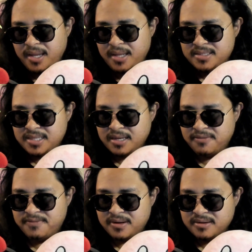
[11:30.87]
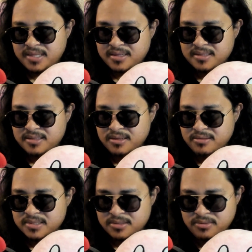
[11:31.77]
And just how far that can go
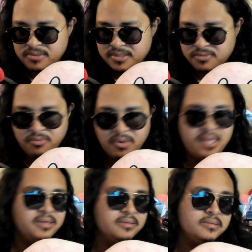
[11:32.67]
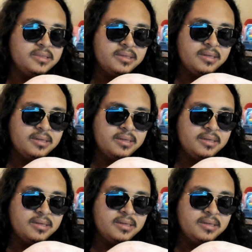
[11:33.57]
is always wild.